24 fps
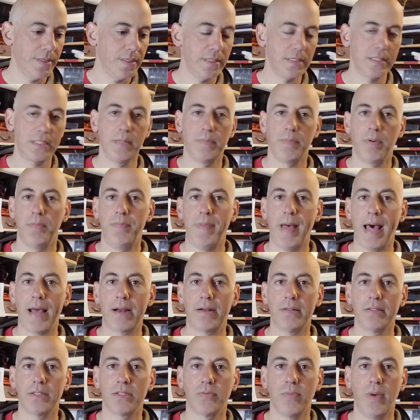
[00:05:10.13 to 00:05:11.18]
simple
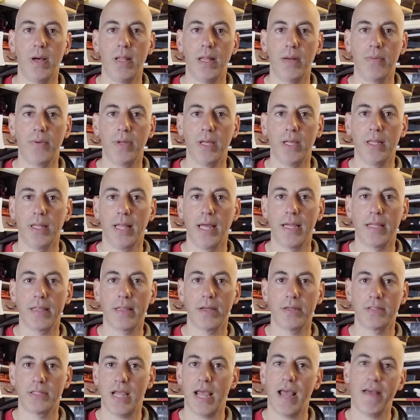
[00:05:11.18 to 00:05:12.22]
paddle as well. I really like
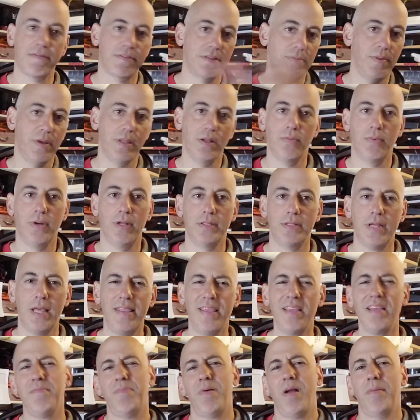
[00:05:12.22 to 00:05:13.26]
those. I have some other ones. I
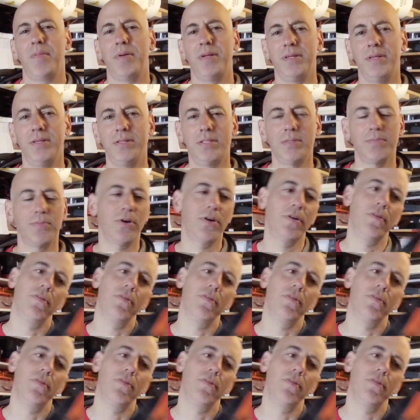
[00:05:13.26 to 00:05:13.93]
think I'll probably do some more